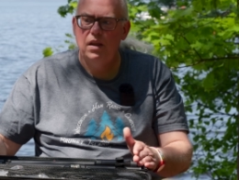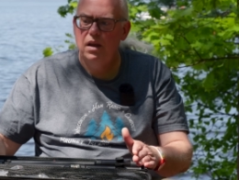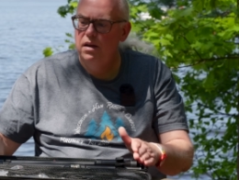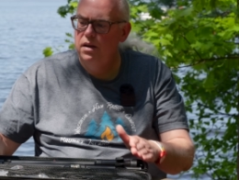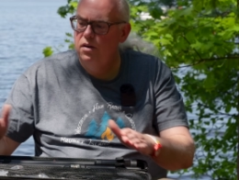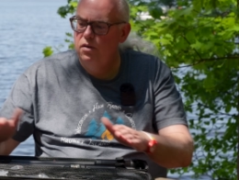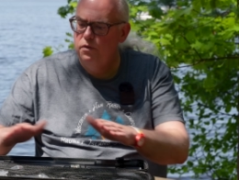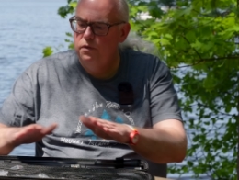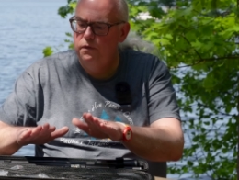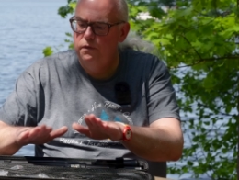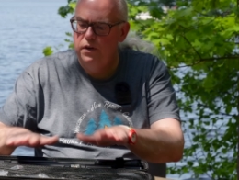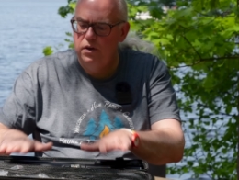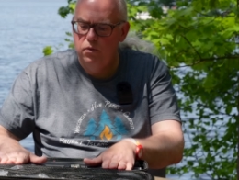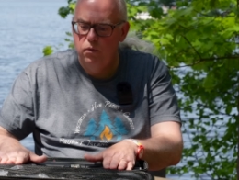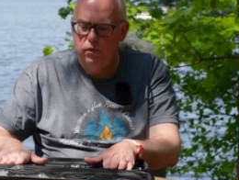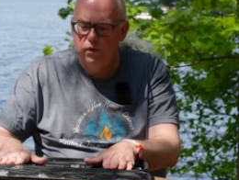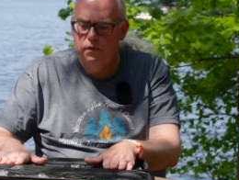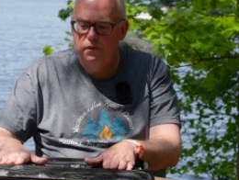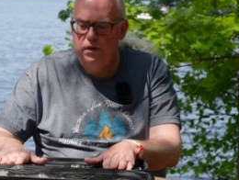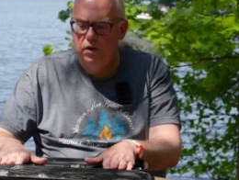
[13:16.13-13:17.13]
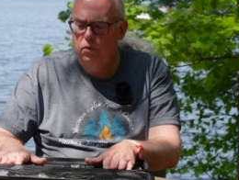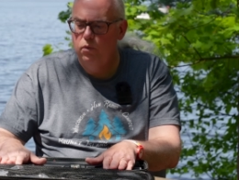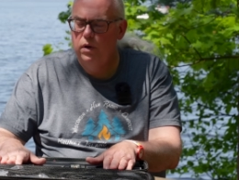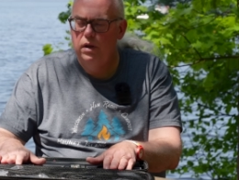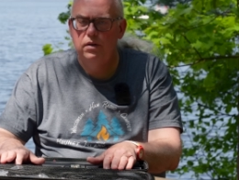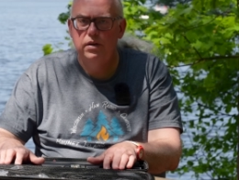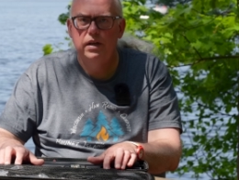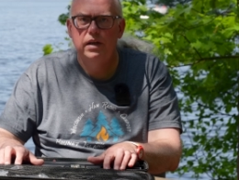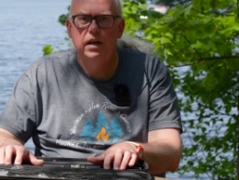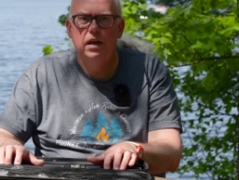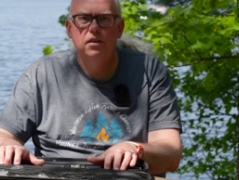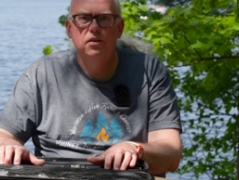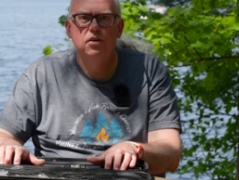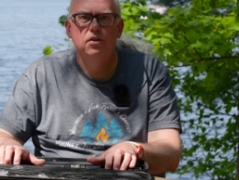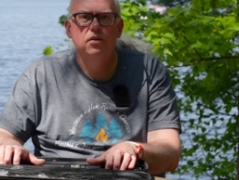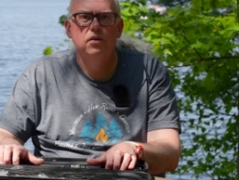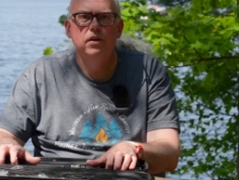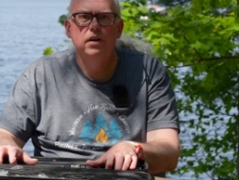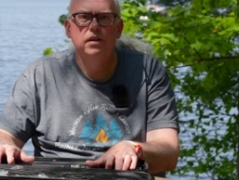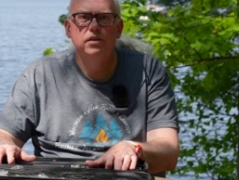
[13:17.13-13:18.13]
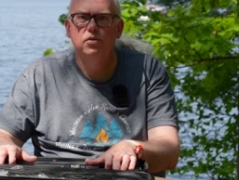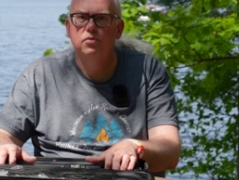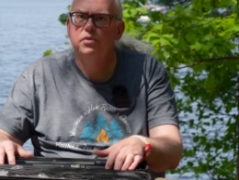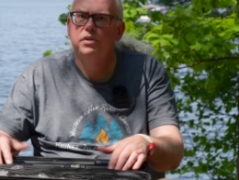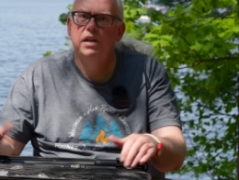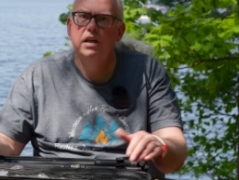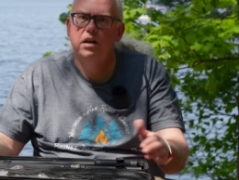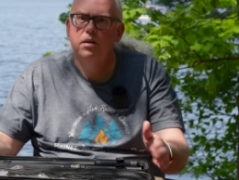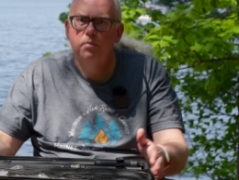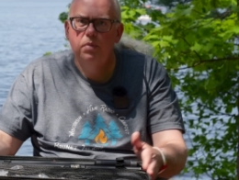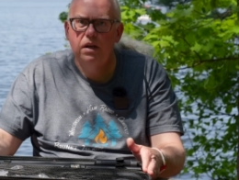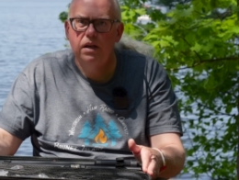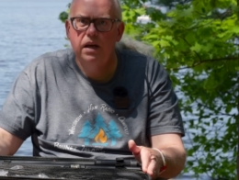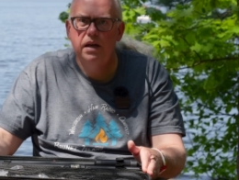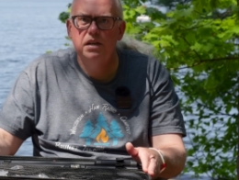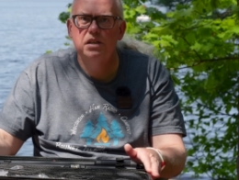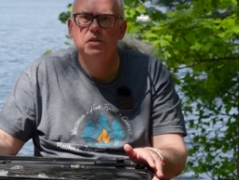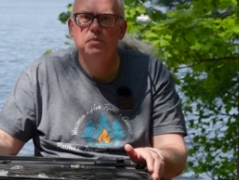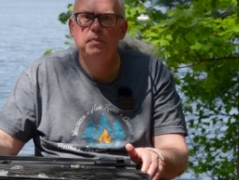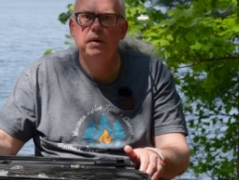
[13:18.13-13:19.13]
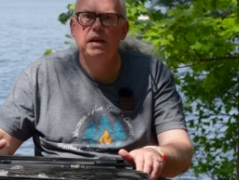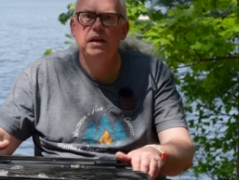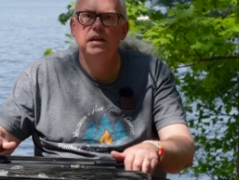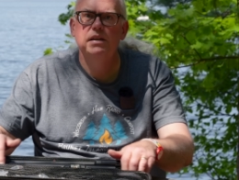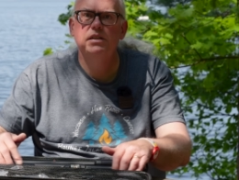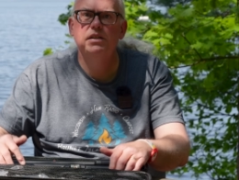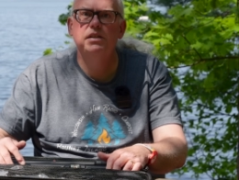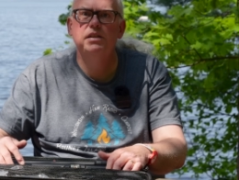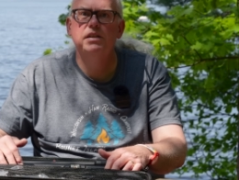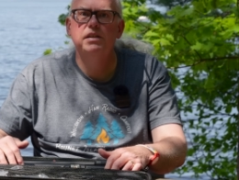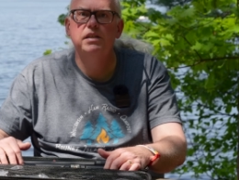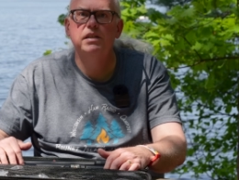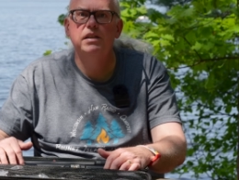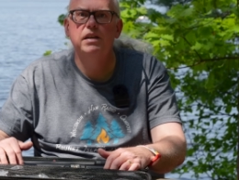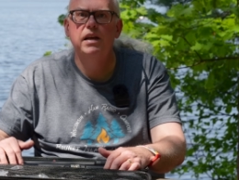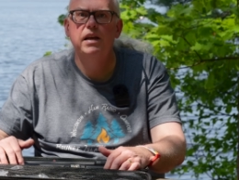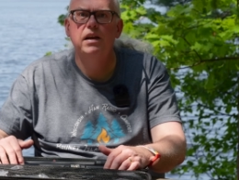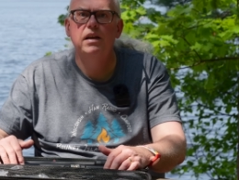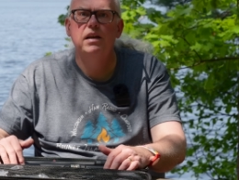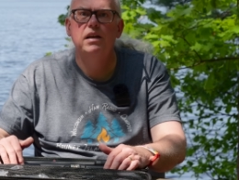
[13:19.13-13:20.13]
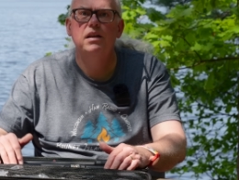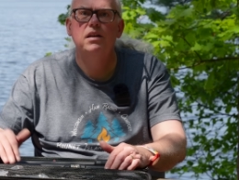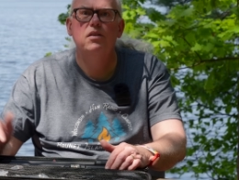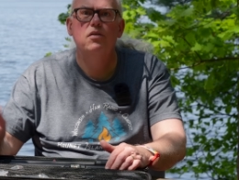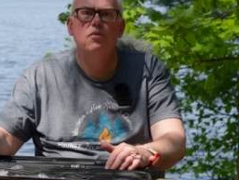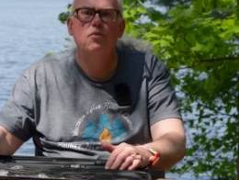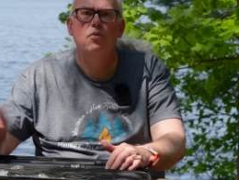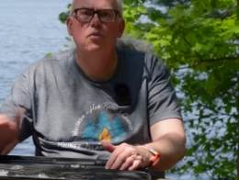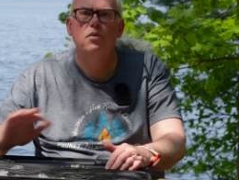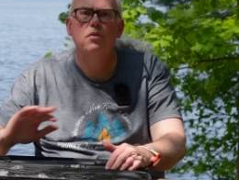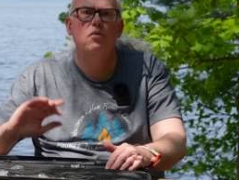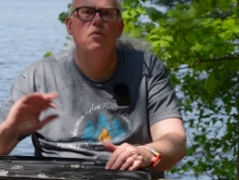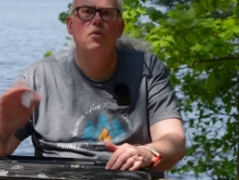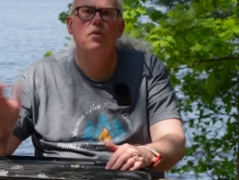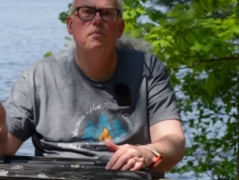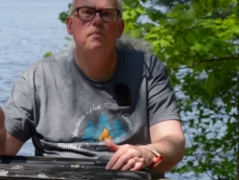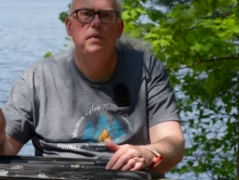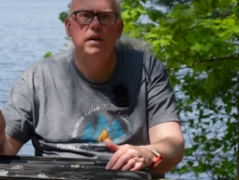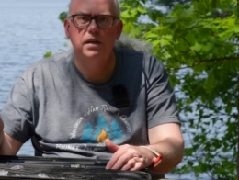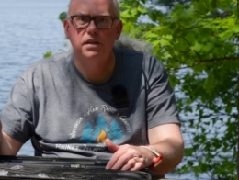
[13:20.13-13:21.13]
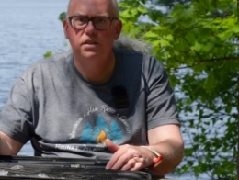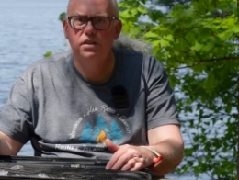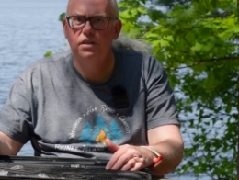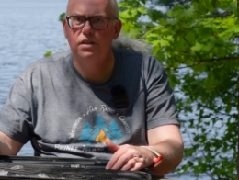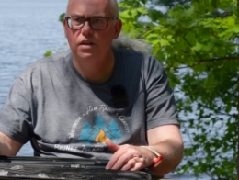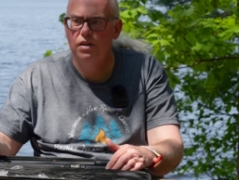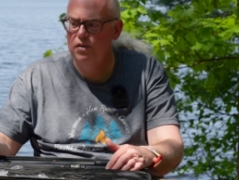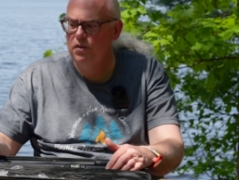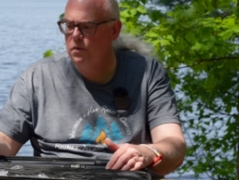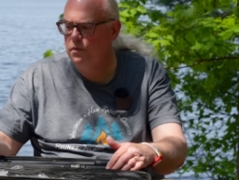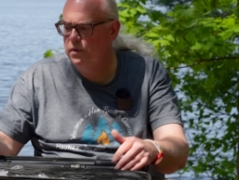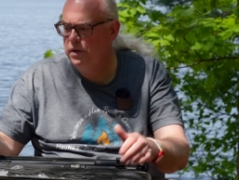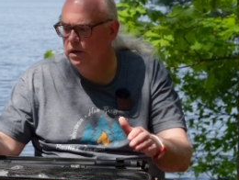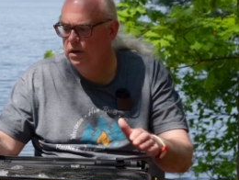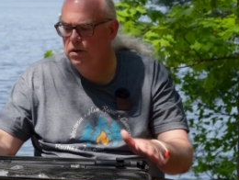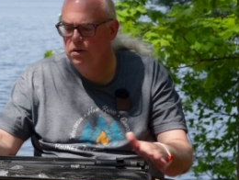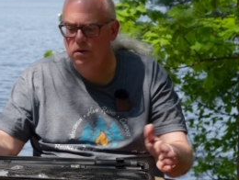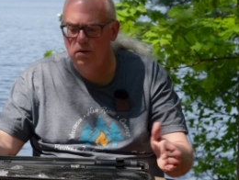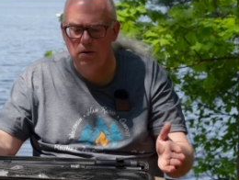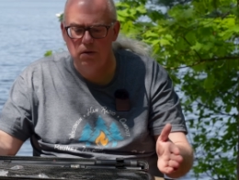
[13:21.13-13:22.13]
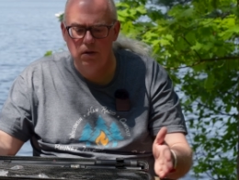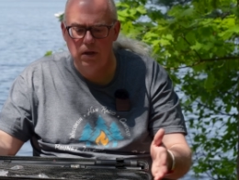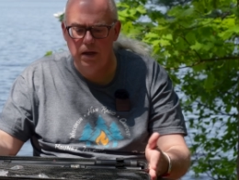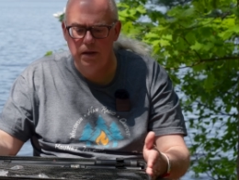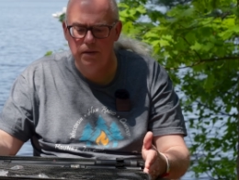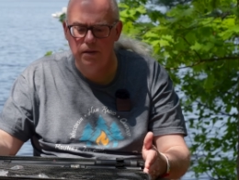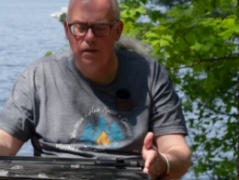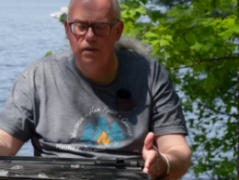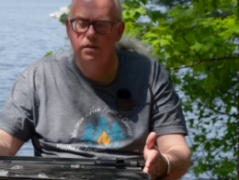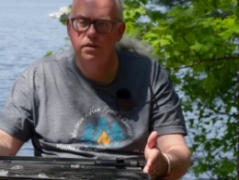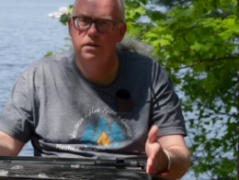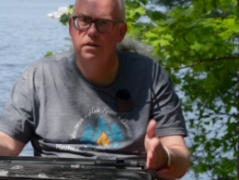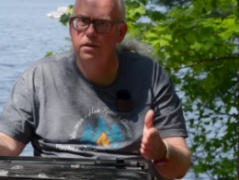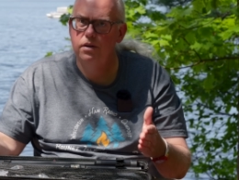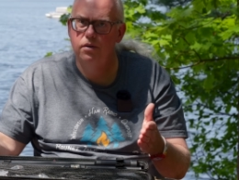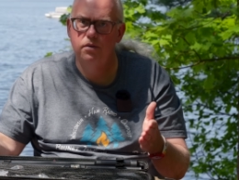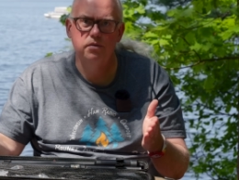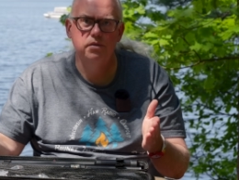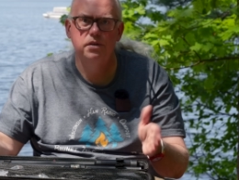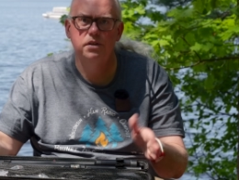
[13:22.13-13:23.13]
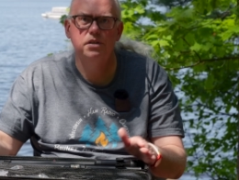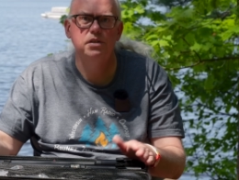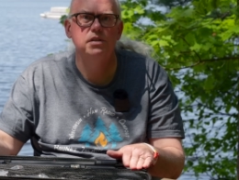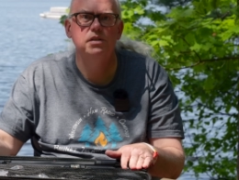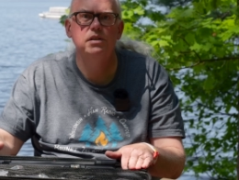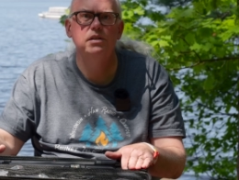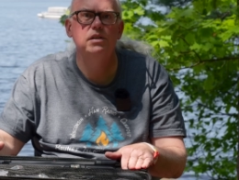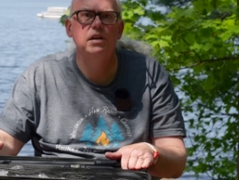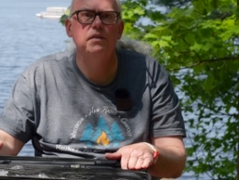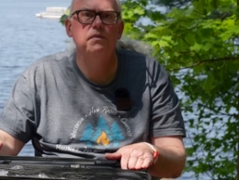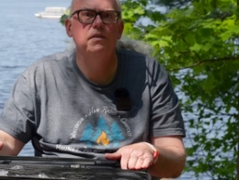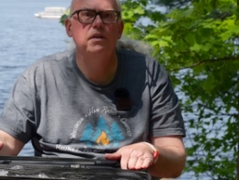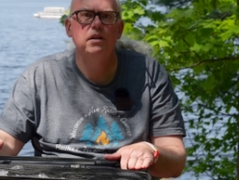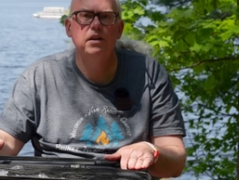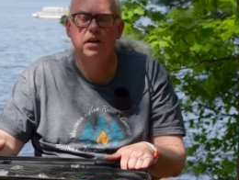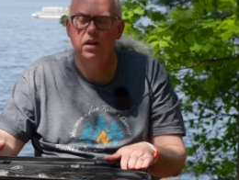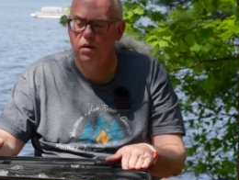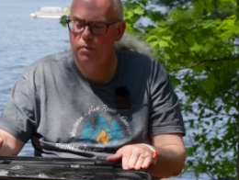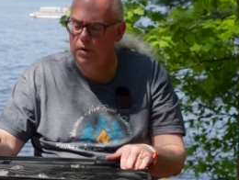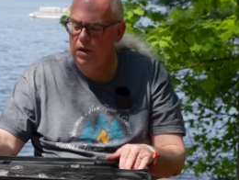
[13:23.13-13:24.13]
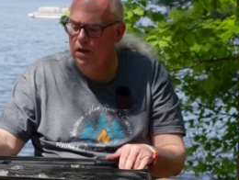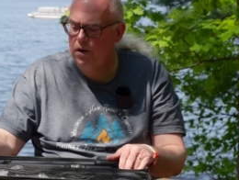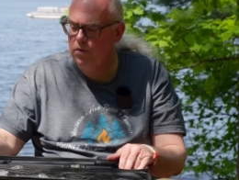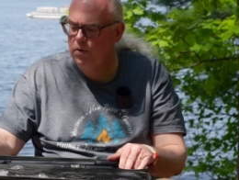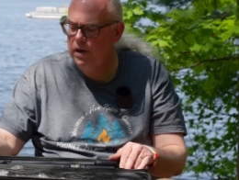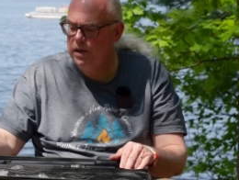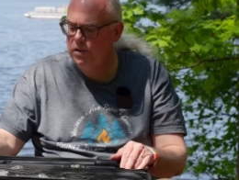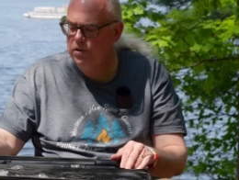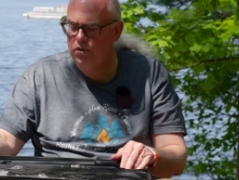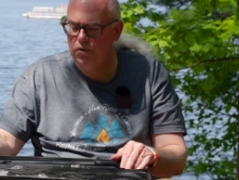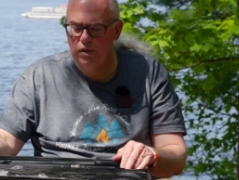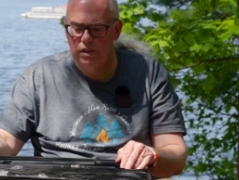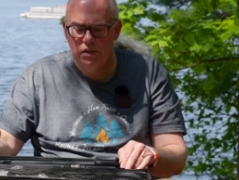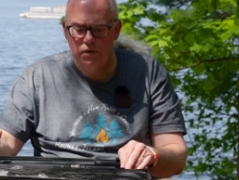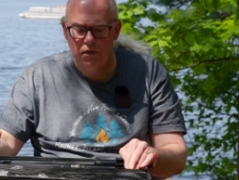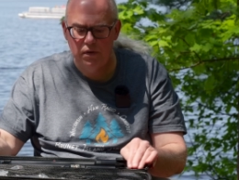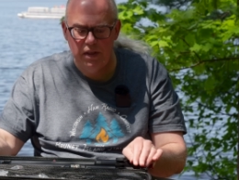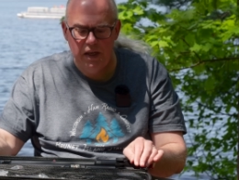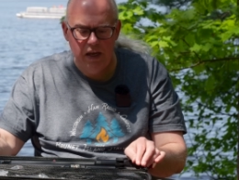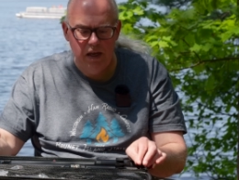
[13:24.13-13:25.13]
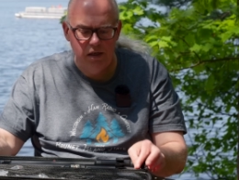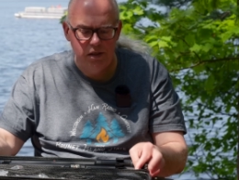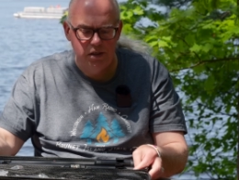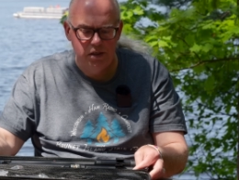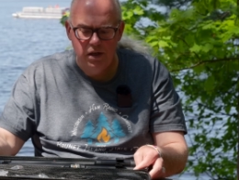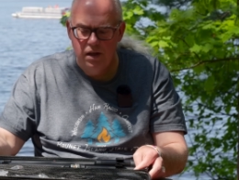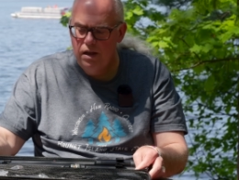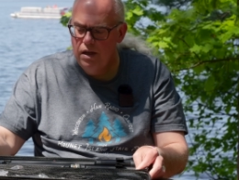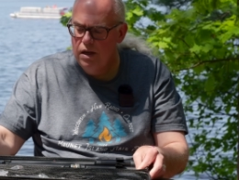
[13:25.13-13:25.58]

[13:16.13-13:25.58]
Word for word: you know fit fit well together don't take up a lot of space and or or mess in your vehicle i think you know this is definitely going to be a great choice for that